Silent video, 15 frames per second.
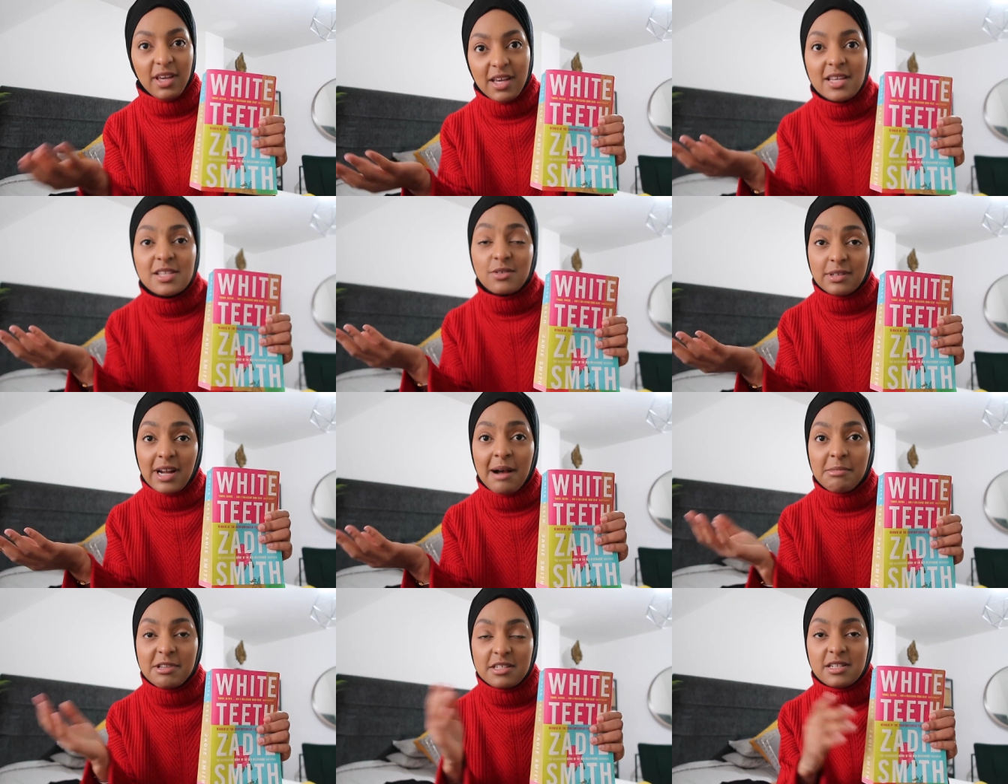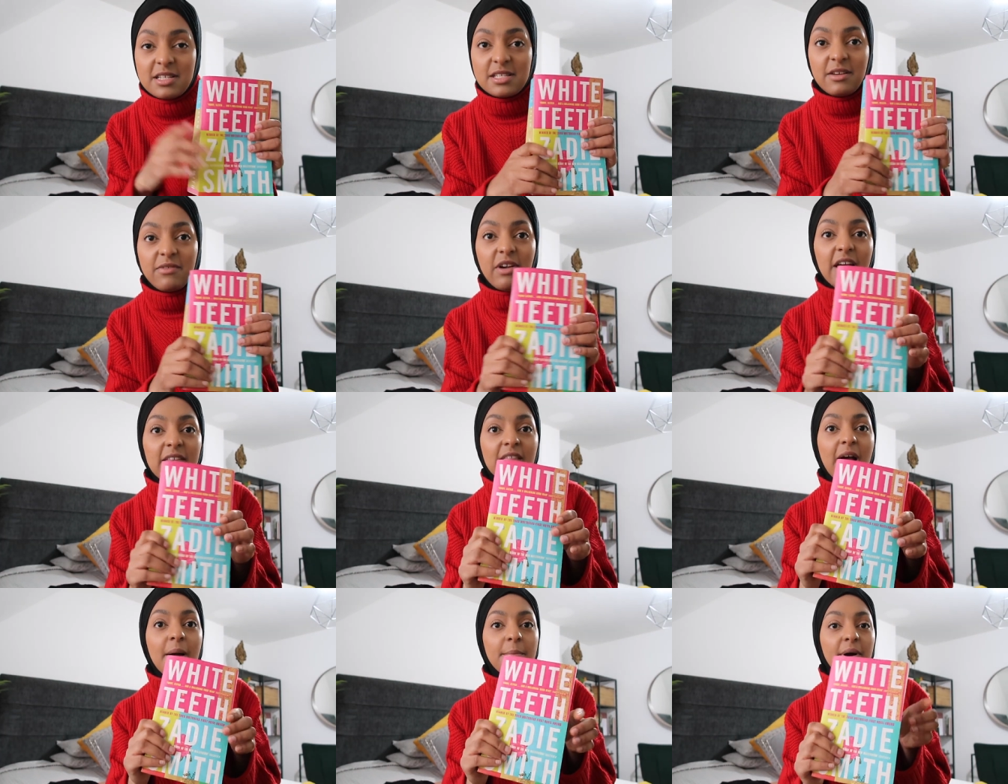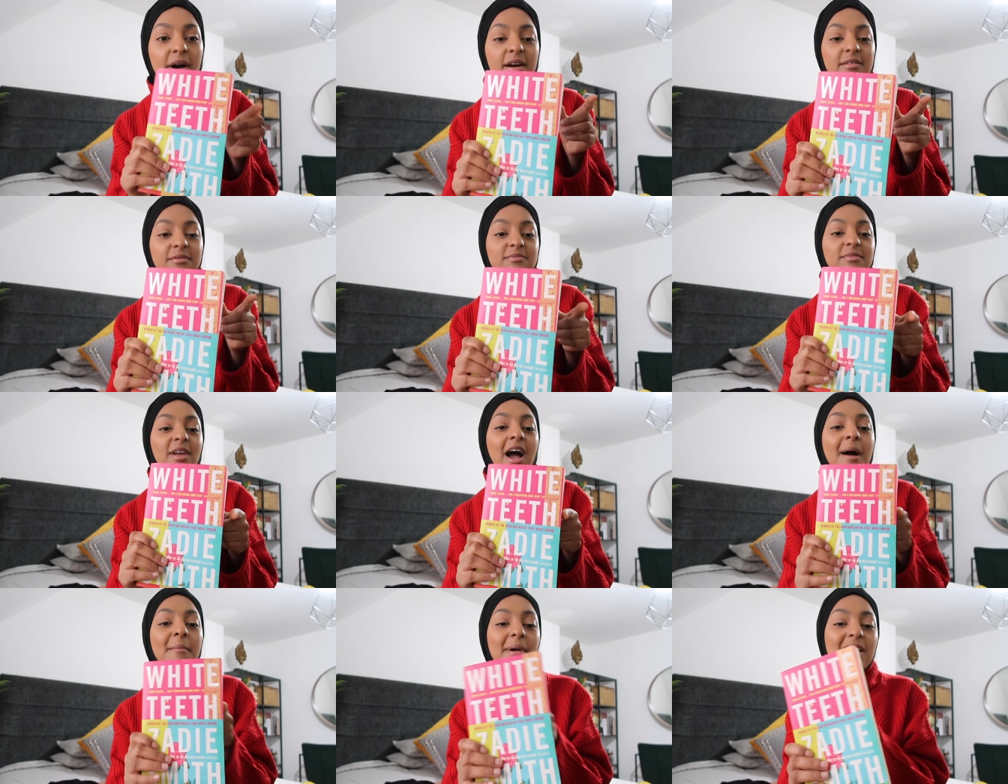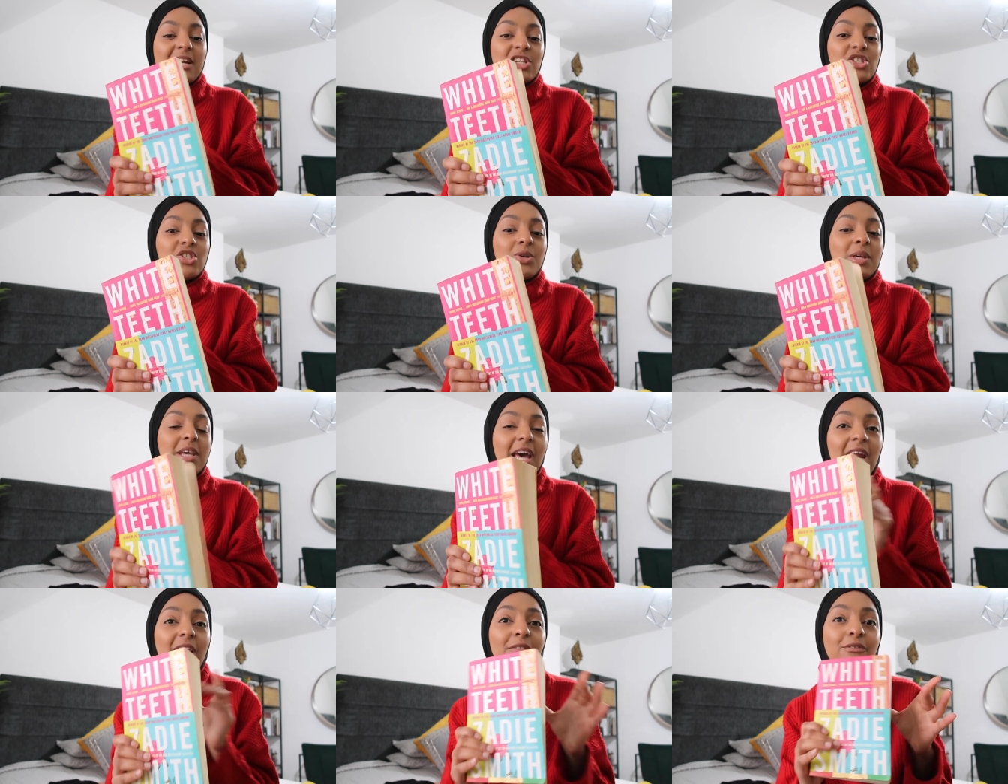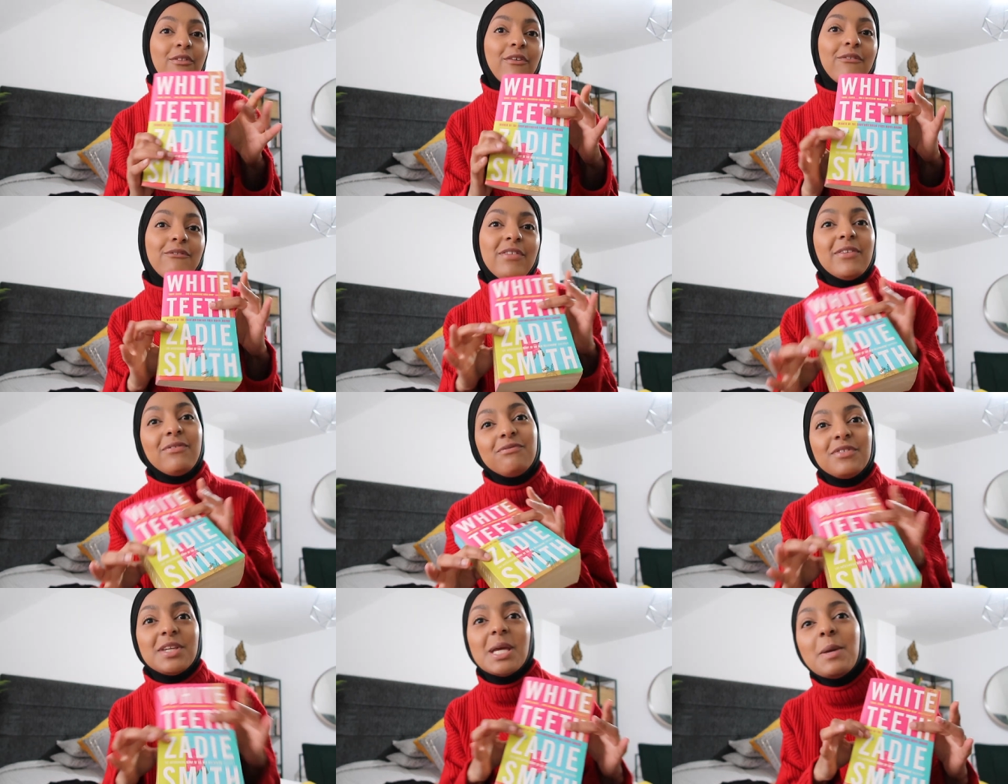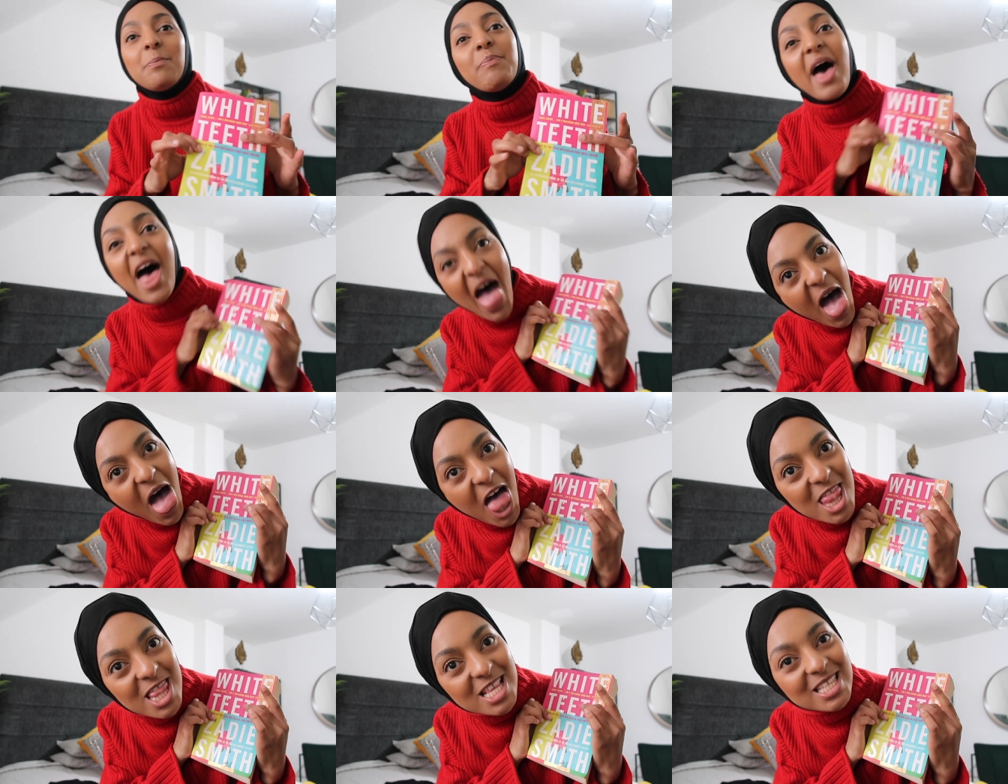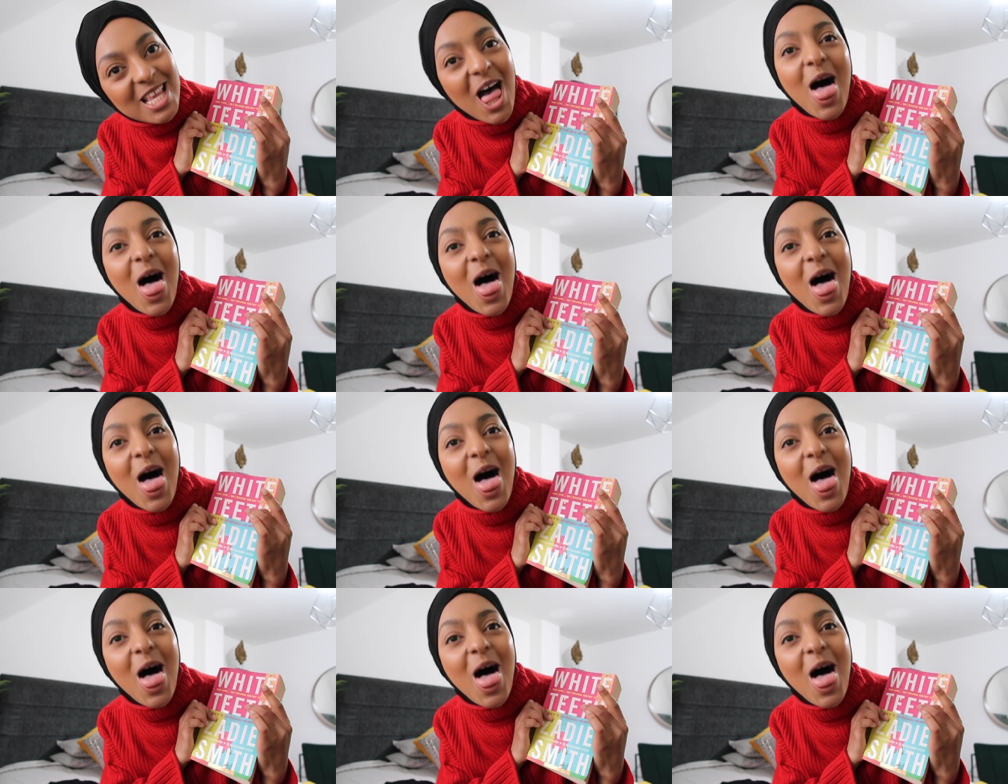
it is on Amazon and stuff like that, but I managed to get it for fifty pence.